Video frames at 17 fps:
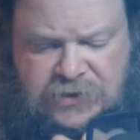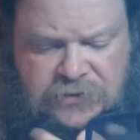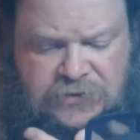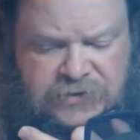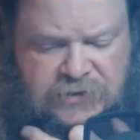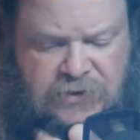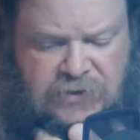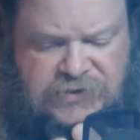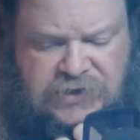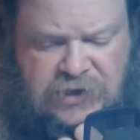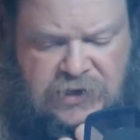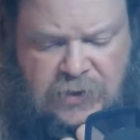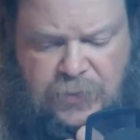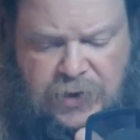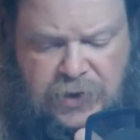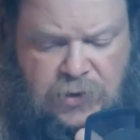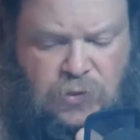goes
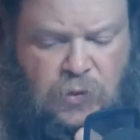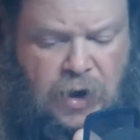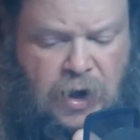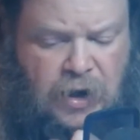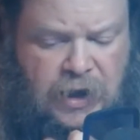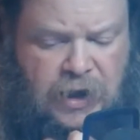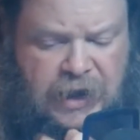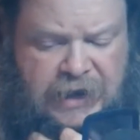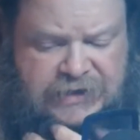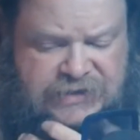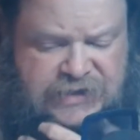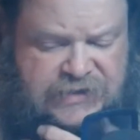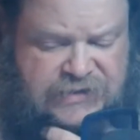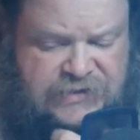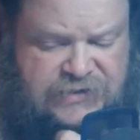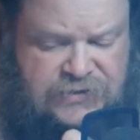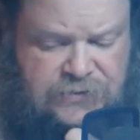on, but qua
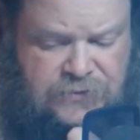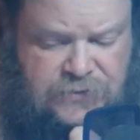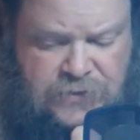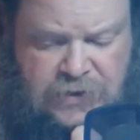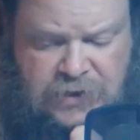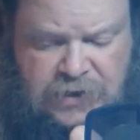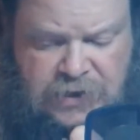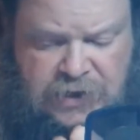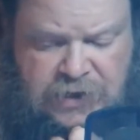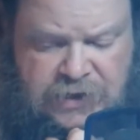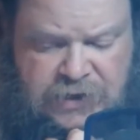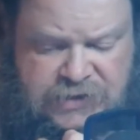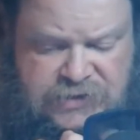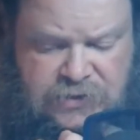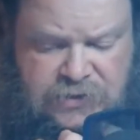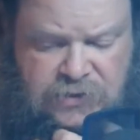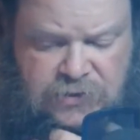essence, it
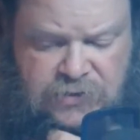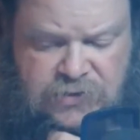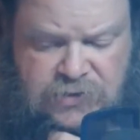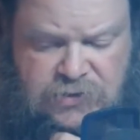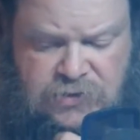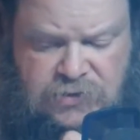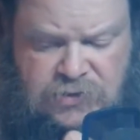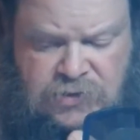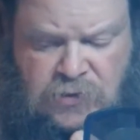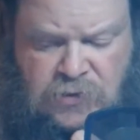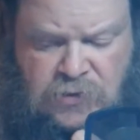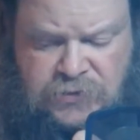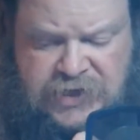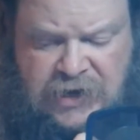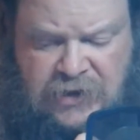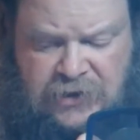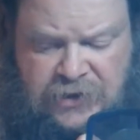is
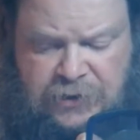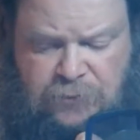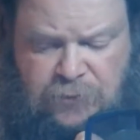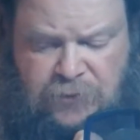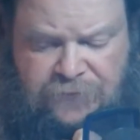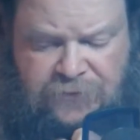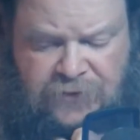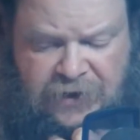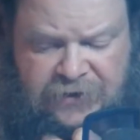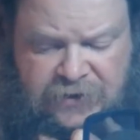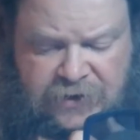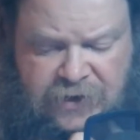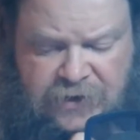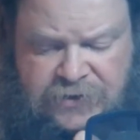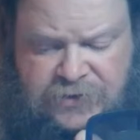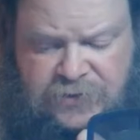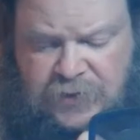totality reflected
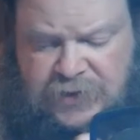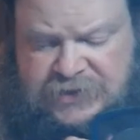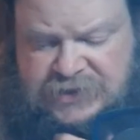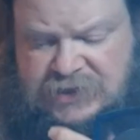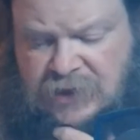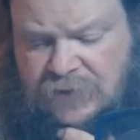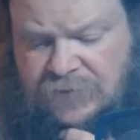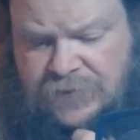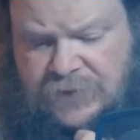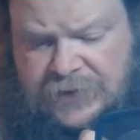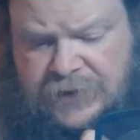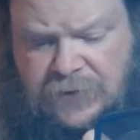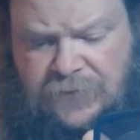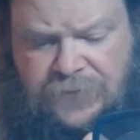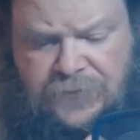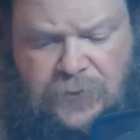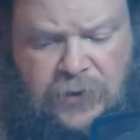into itself, and
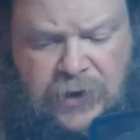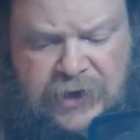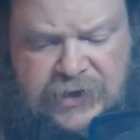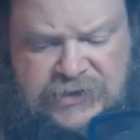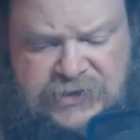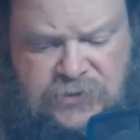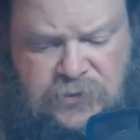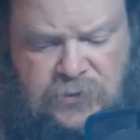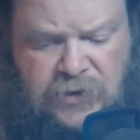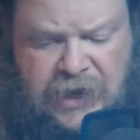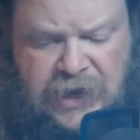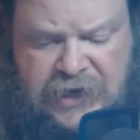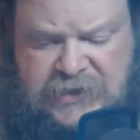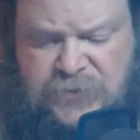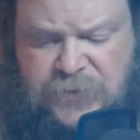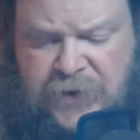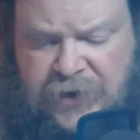therefore its dual
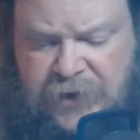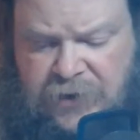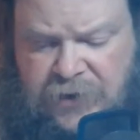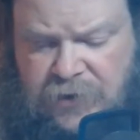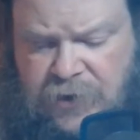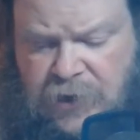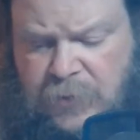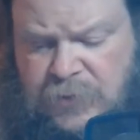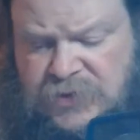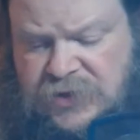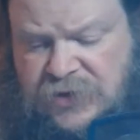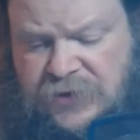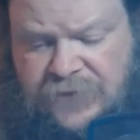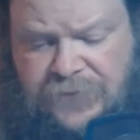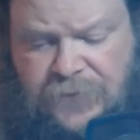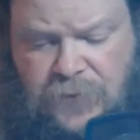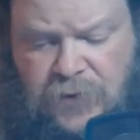aspect comes to
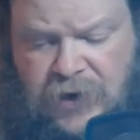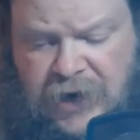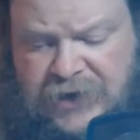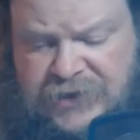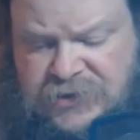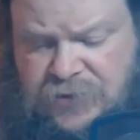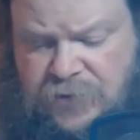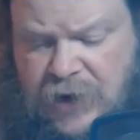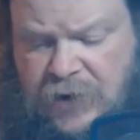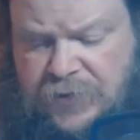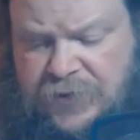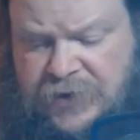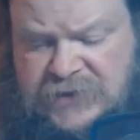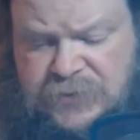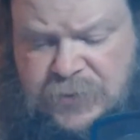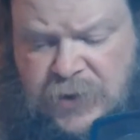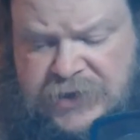the fore as ground
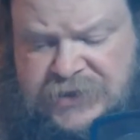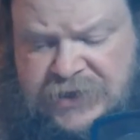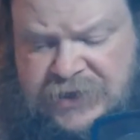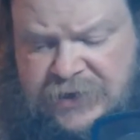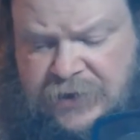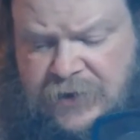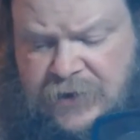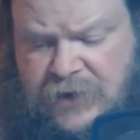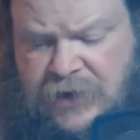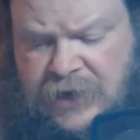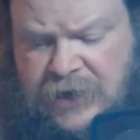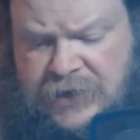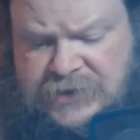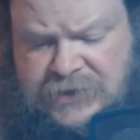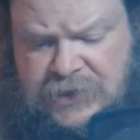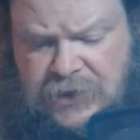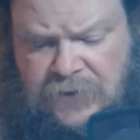expressing
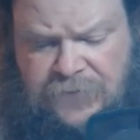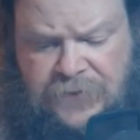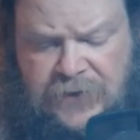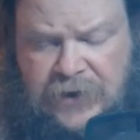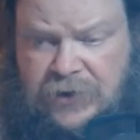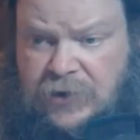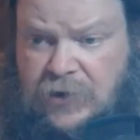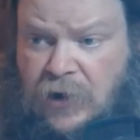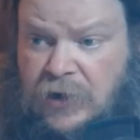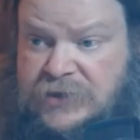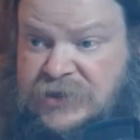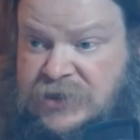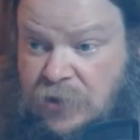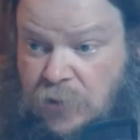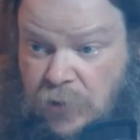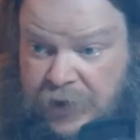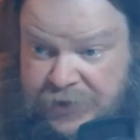itself in a
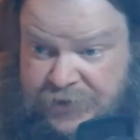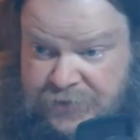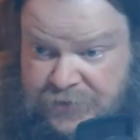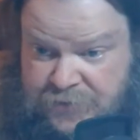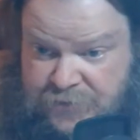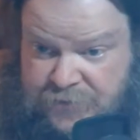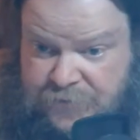consequent.